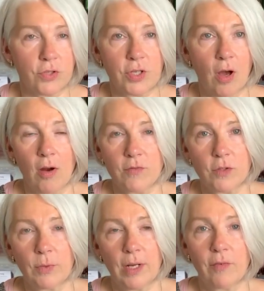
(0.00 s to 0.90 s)
or scarves
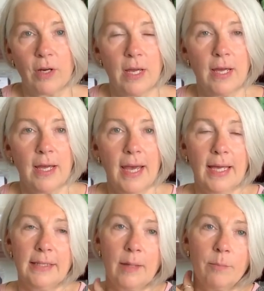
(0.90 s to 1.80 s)
or whatever.
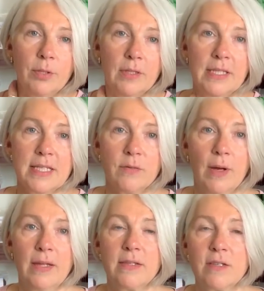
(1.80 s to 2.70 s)
And they put these
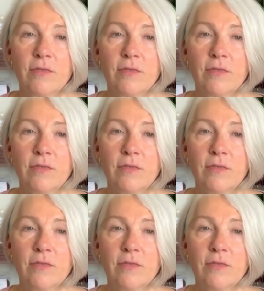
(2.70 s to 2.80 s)
swathes